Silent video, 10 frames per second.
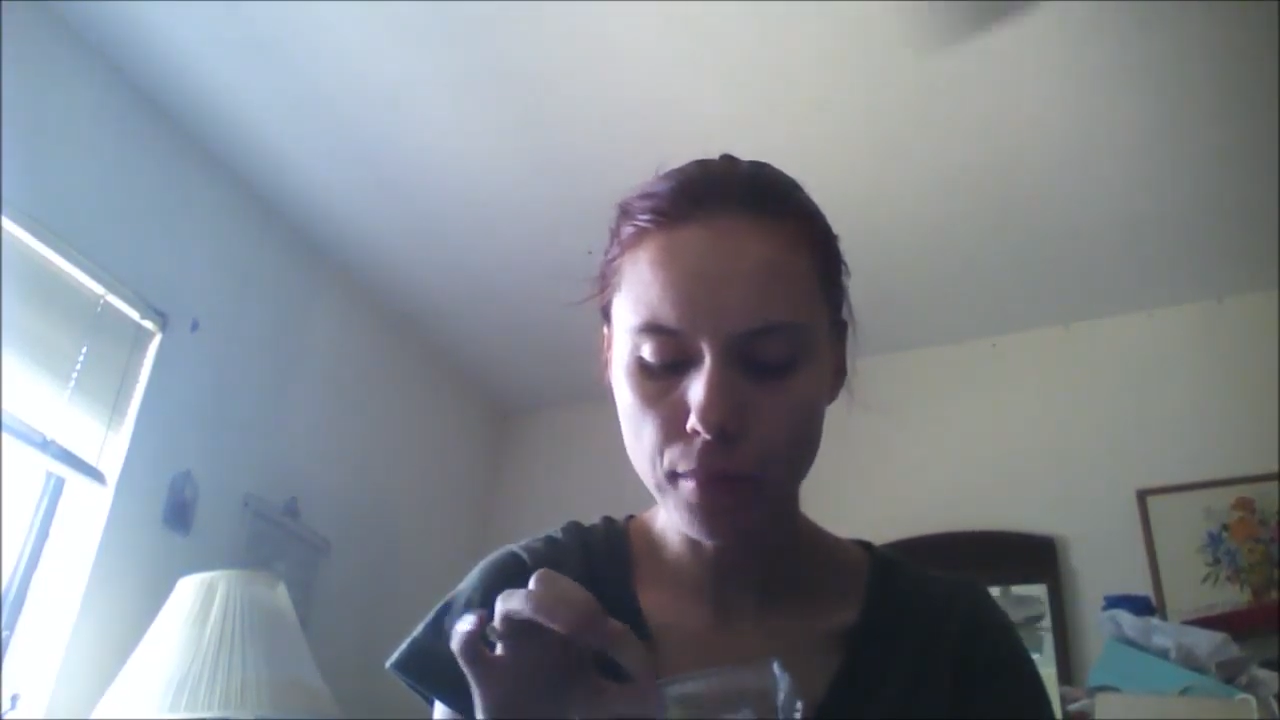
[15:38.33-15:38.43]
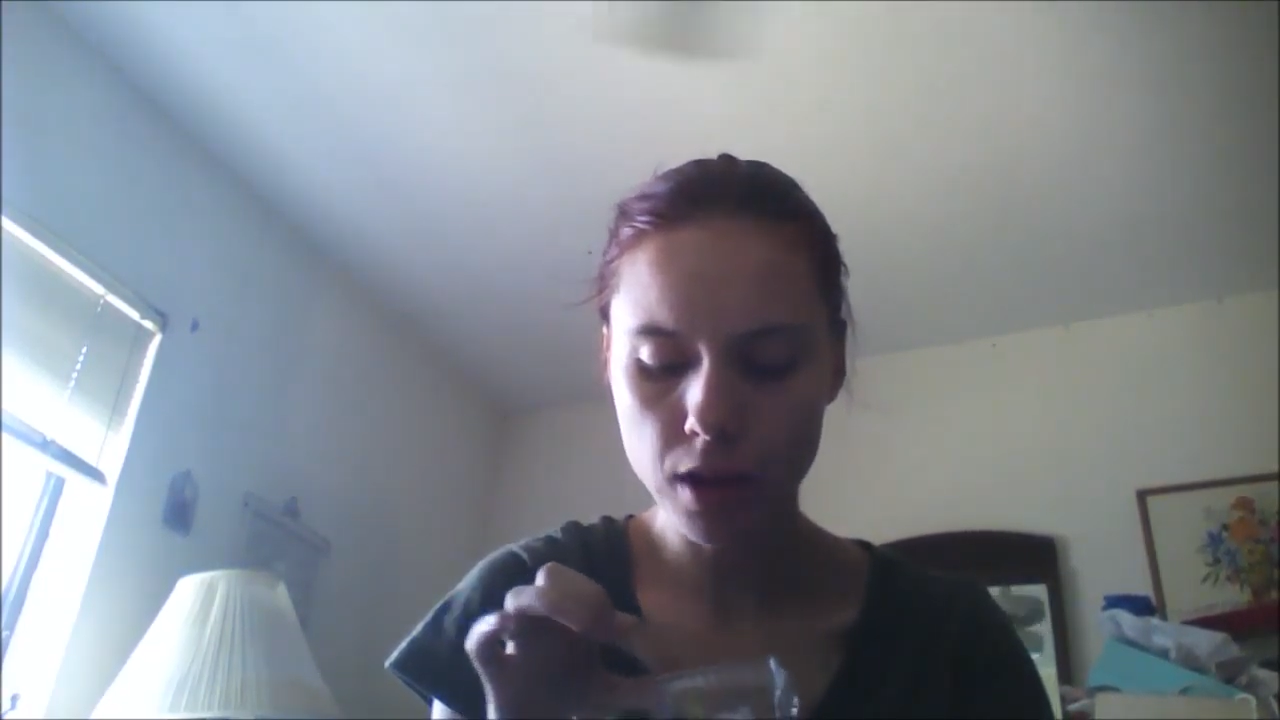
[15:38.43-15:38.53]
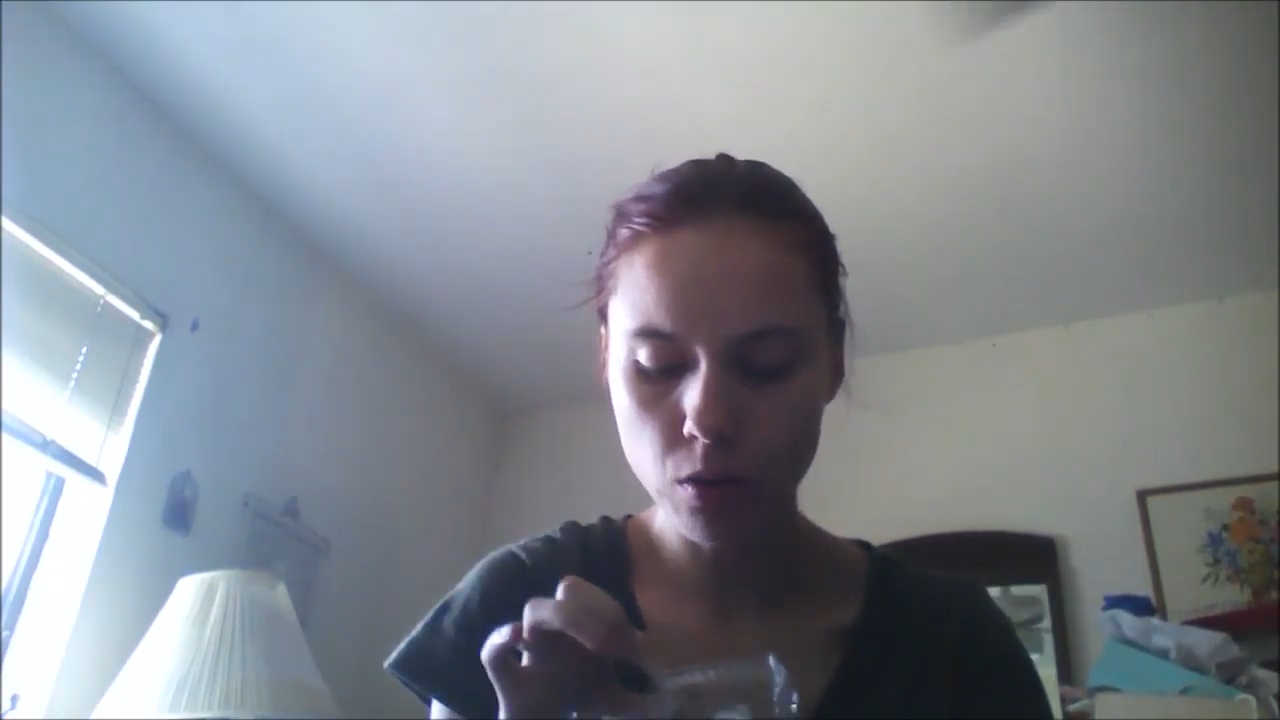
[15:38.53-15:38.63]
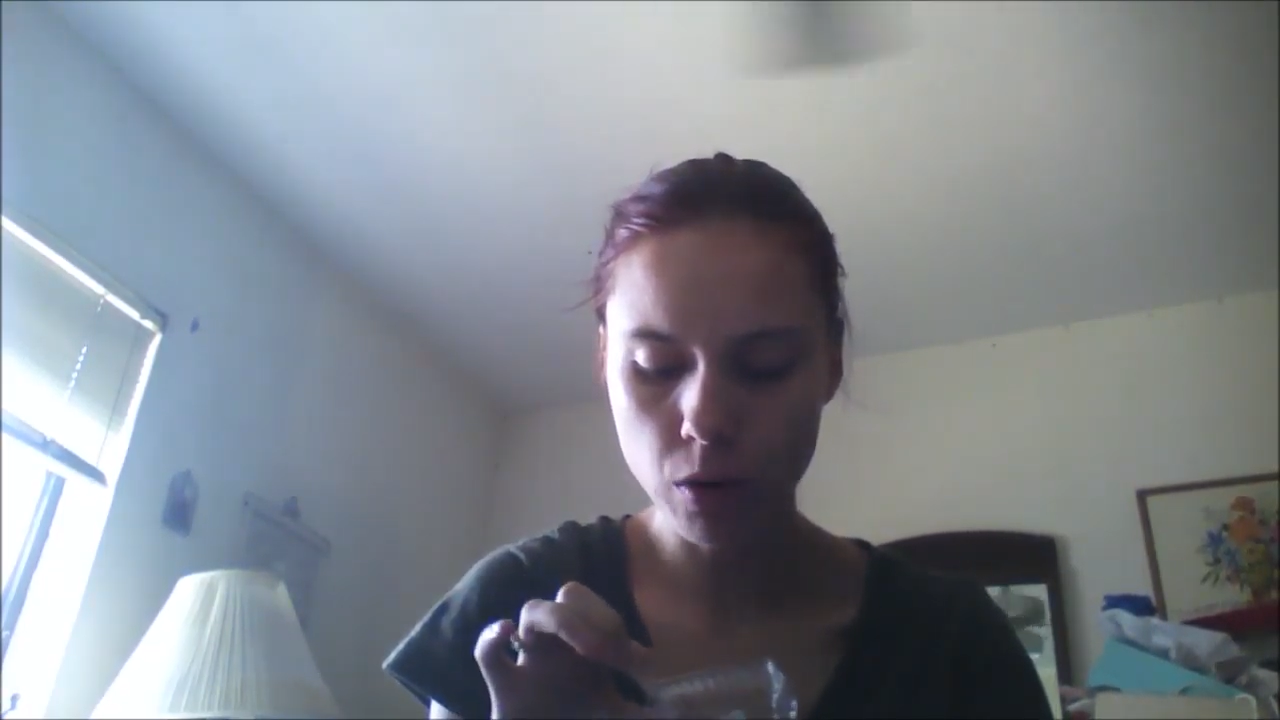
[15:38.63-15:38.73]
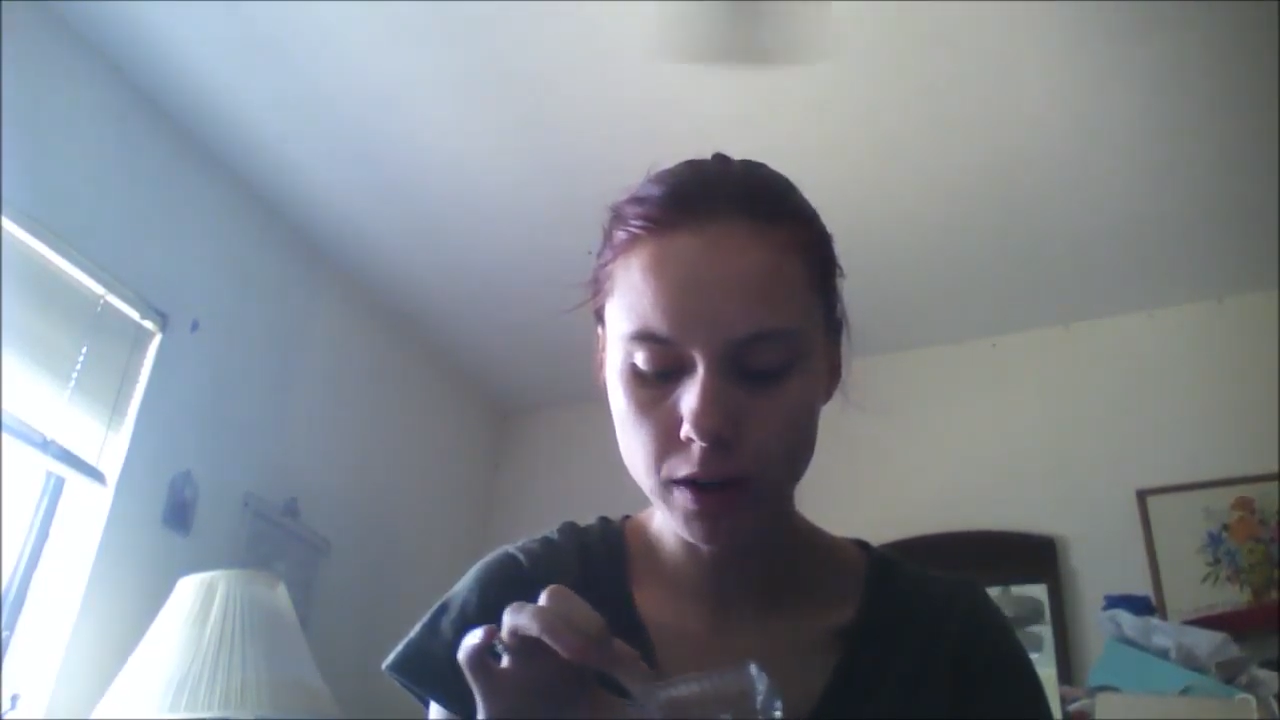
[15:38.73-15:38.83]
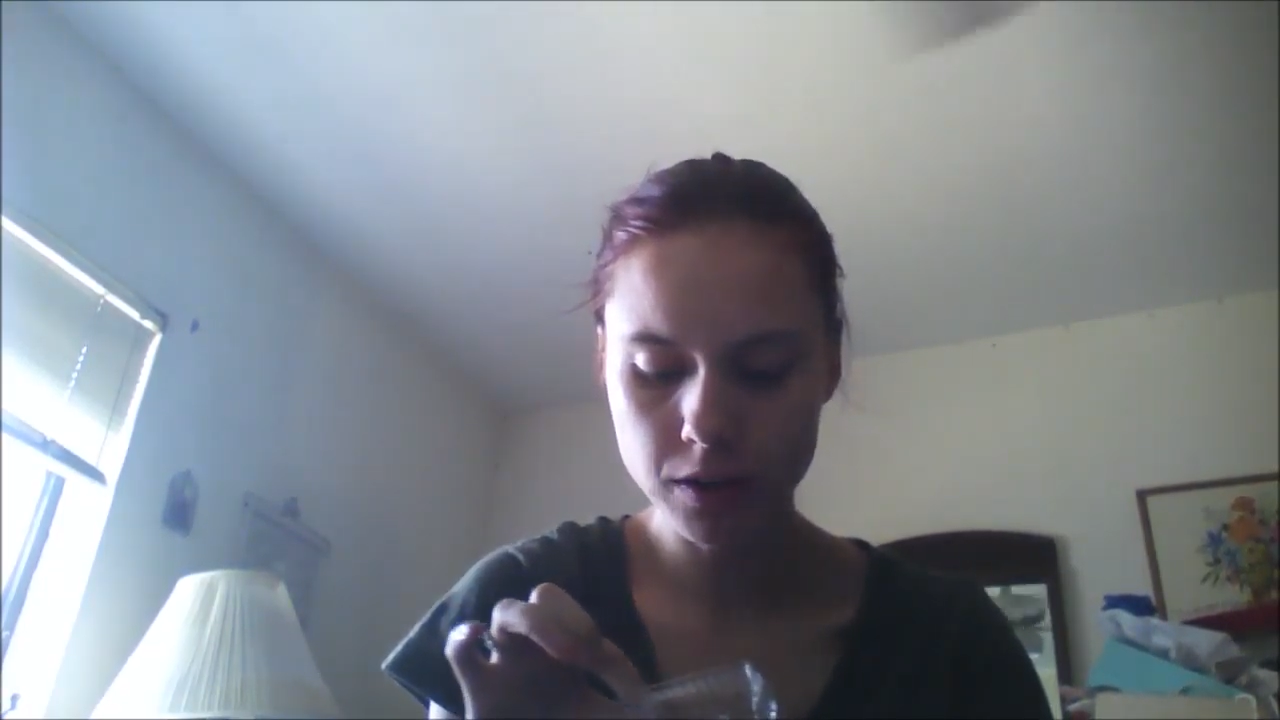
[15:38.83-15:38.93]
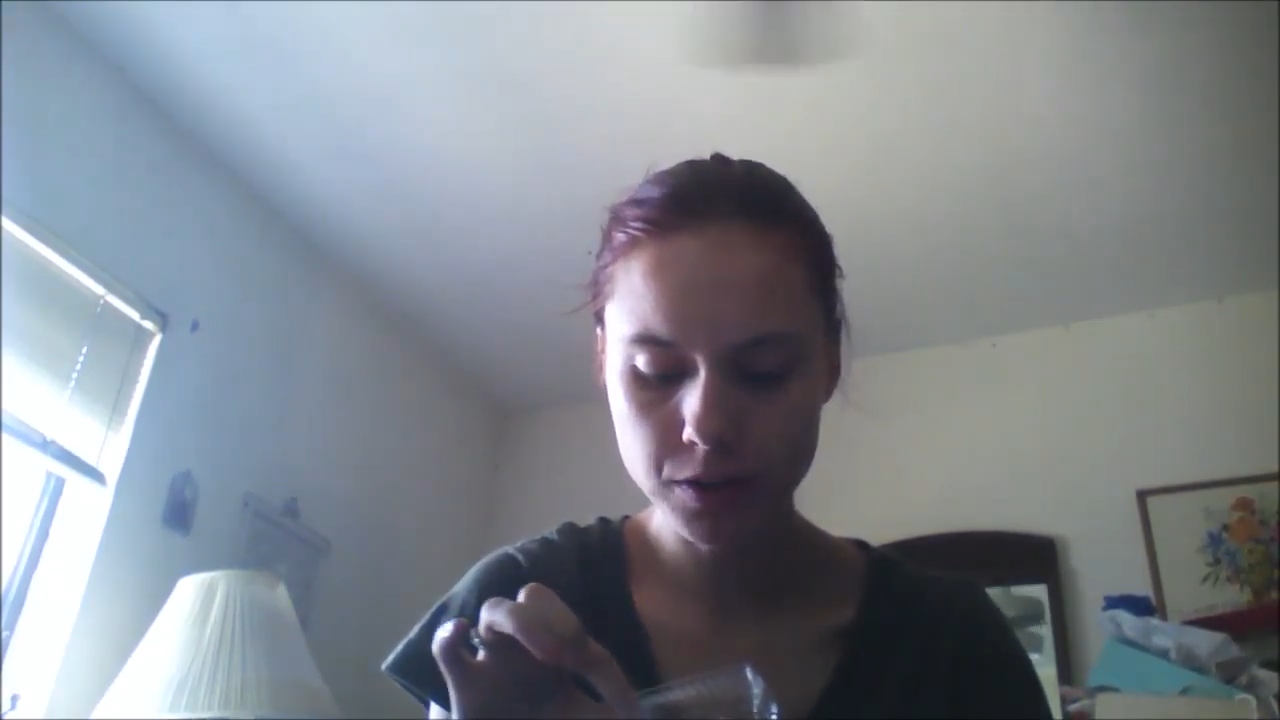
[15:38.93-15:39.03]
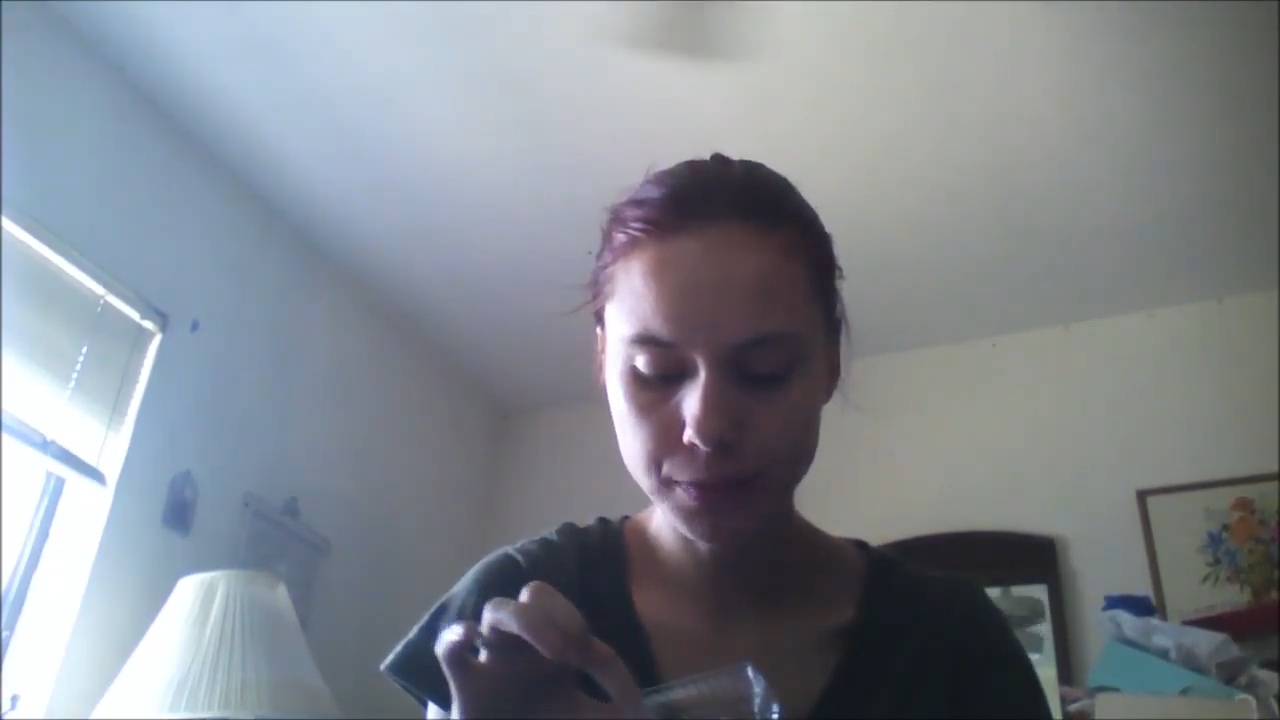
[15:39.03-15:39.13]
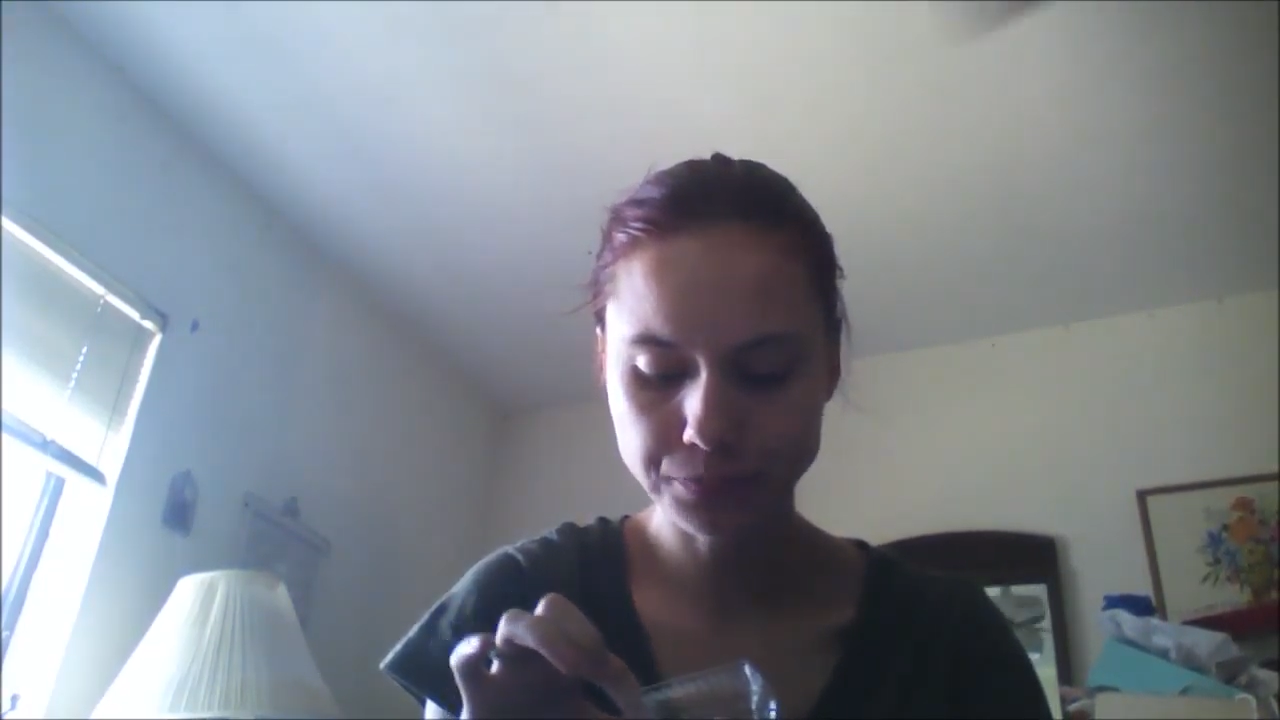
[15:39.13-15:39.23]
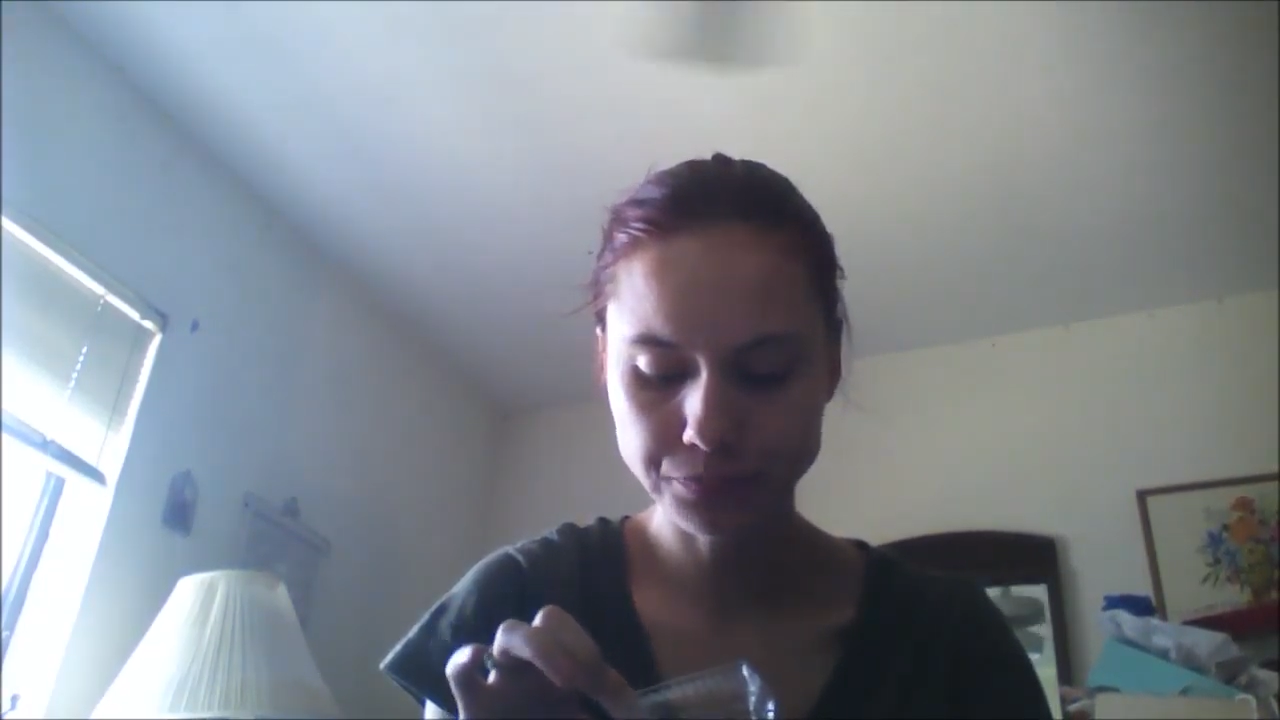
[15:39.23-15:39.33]
but it
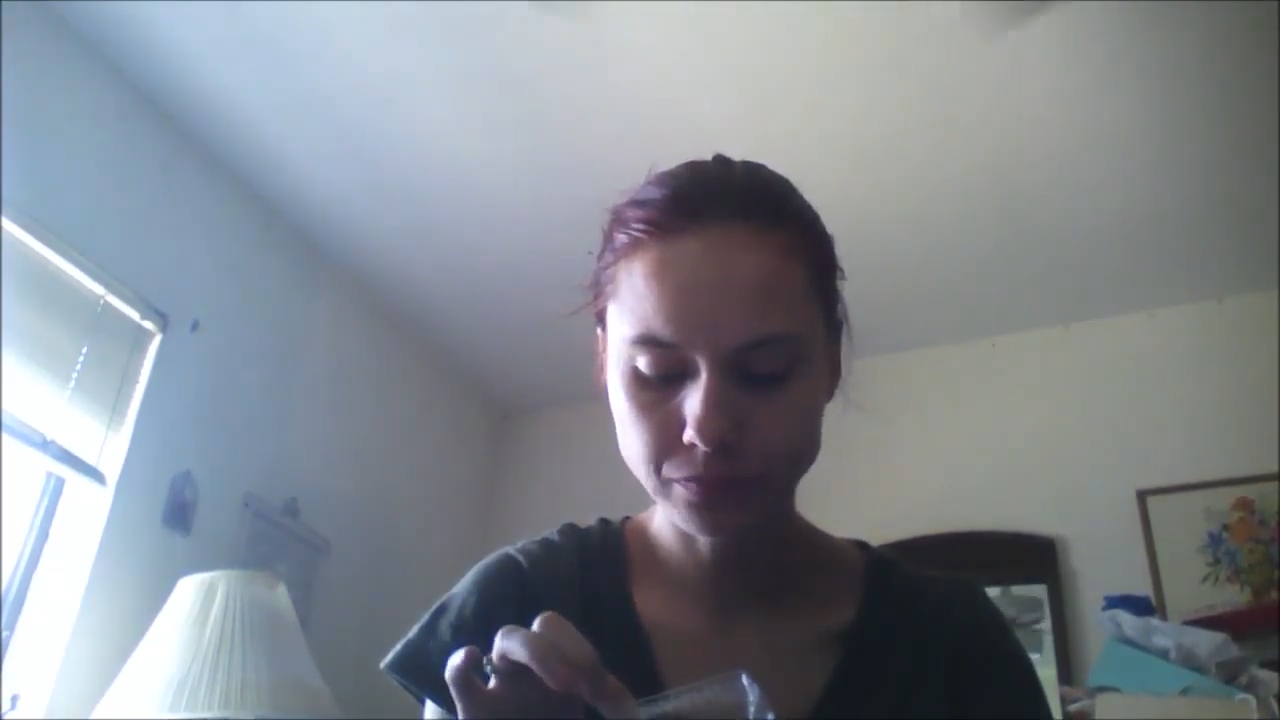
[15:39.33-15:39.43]
works.